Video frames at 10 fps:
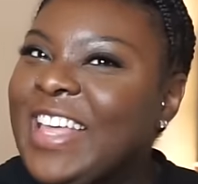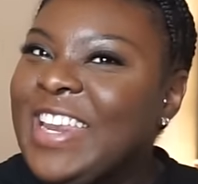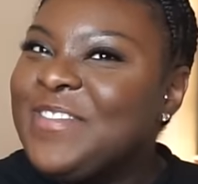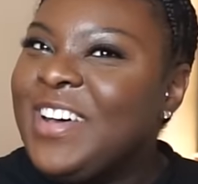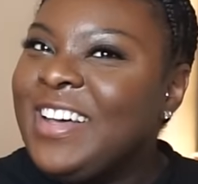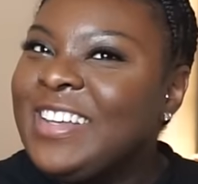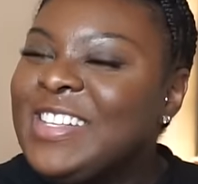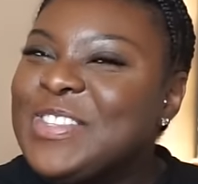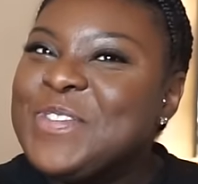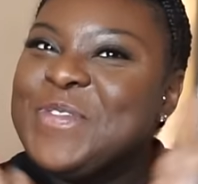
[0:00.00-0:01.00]

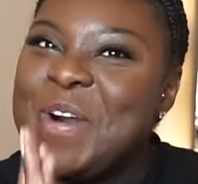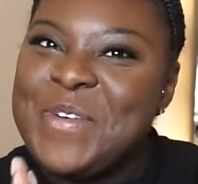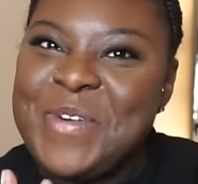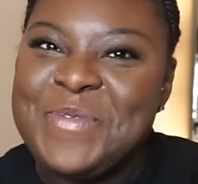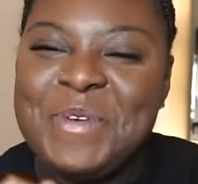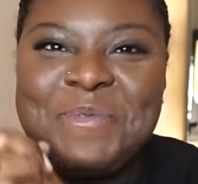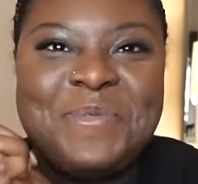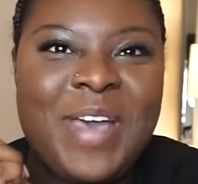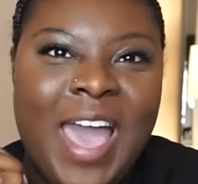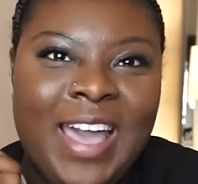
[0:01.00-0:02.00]
ladybugs,
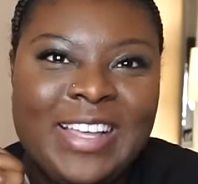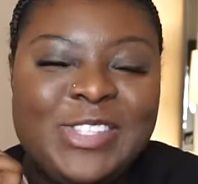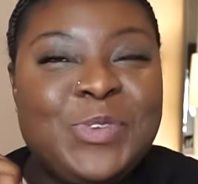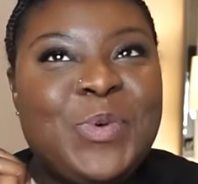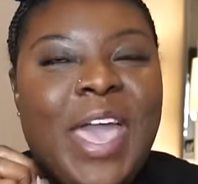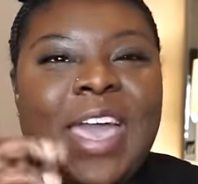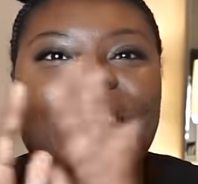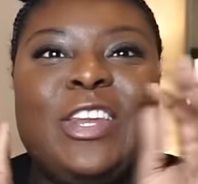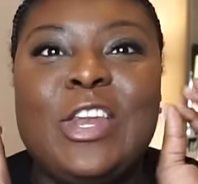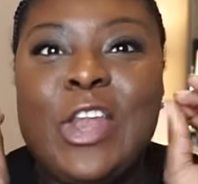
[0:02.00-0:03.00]
welcome back to
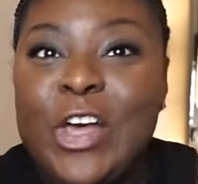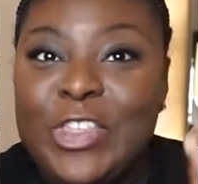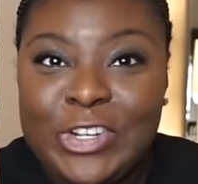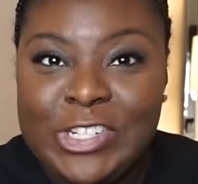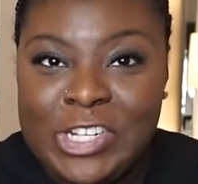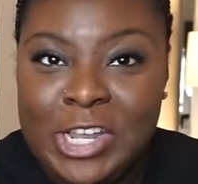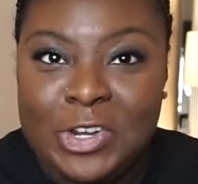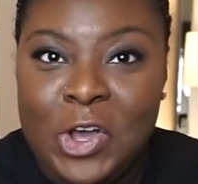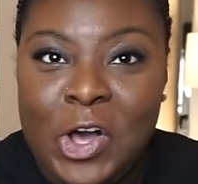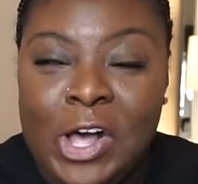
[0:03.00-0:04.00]
another
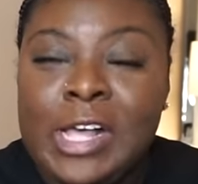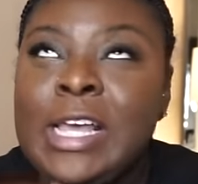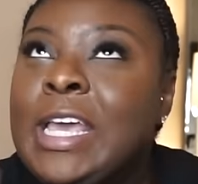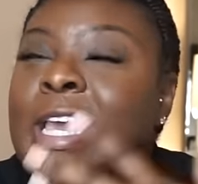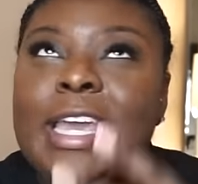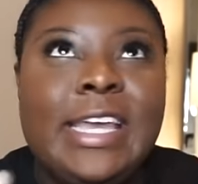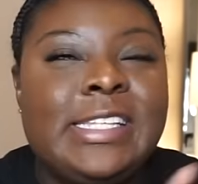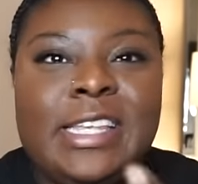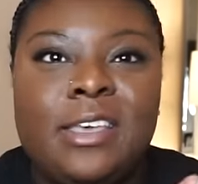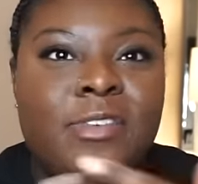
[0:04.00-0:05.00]
Shein haul.
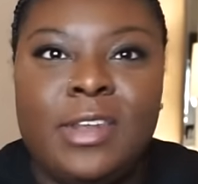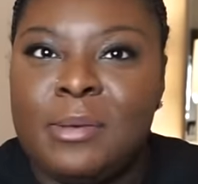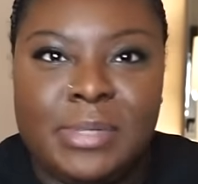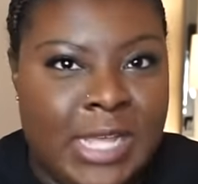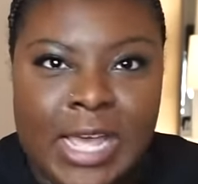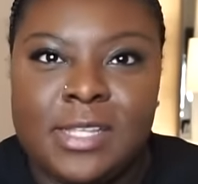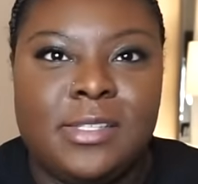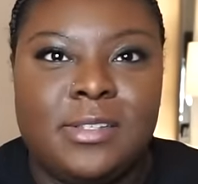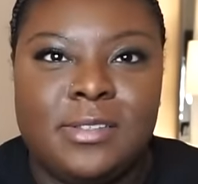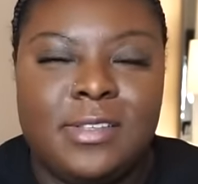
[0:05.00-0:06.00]
It's given
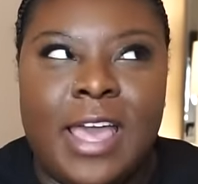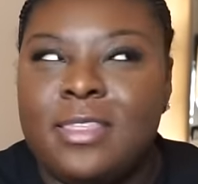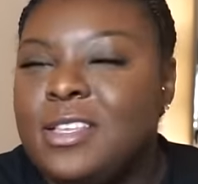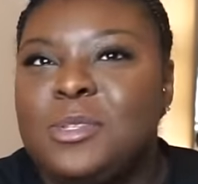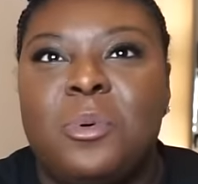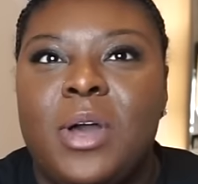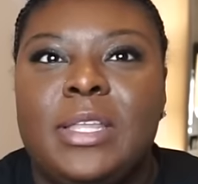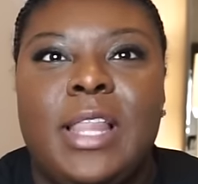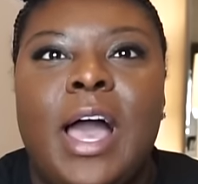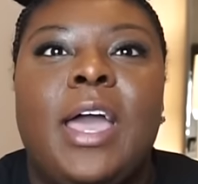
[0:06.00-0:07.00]
obsessed at this
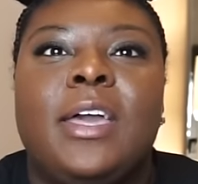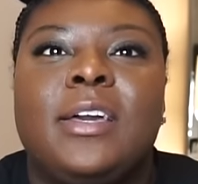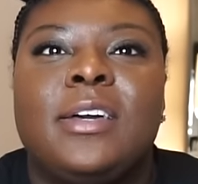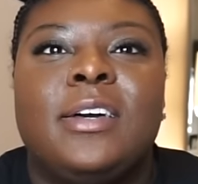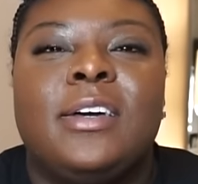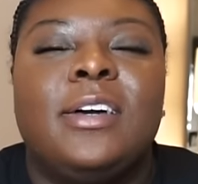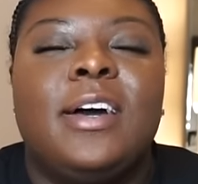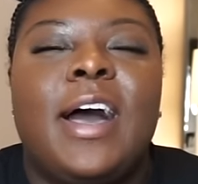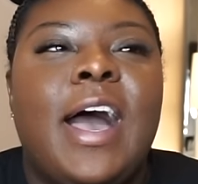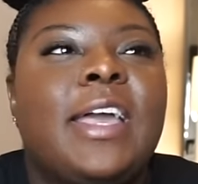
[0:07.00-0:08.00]
point, like
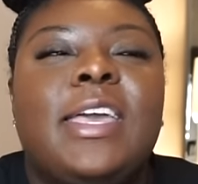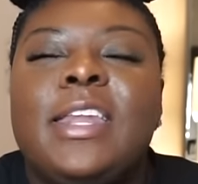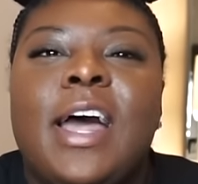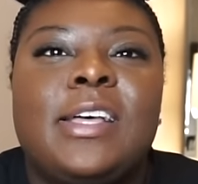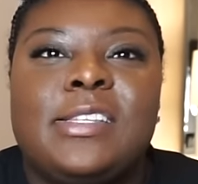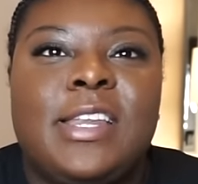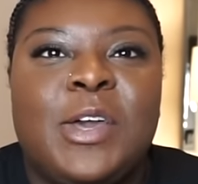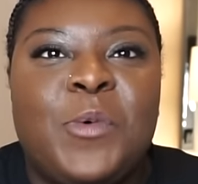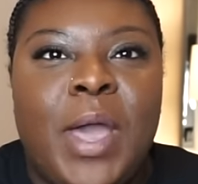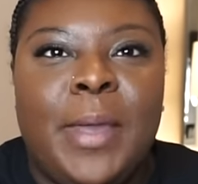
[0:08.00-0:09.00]
I cannot stay
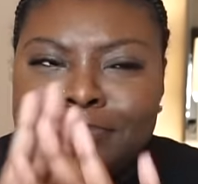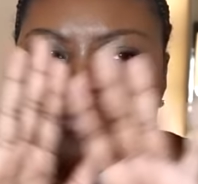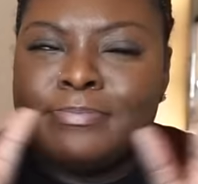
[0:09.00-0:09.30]
away.